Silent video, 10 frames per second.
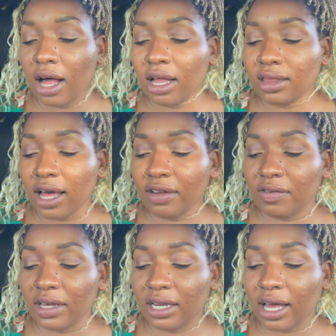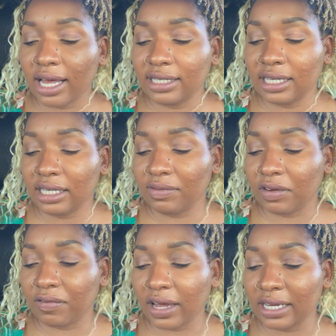A lot of it I didn't
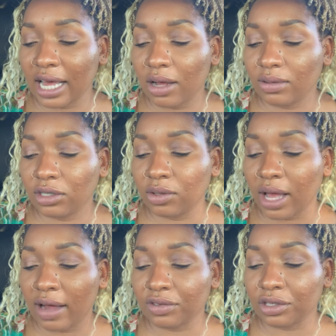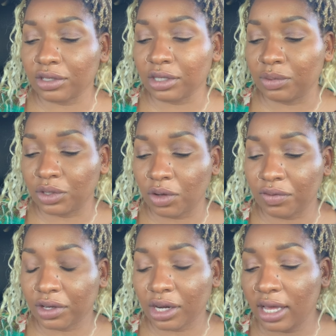even find out till after it was
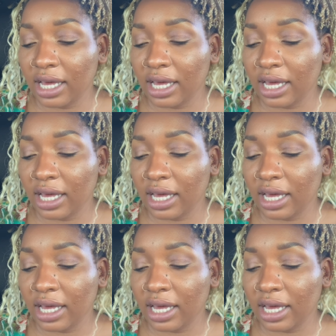over.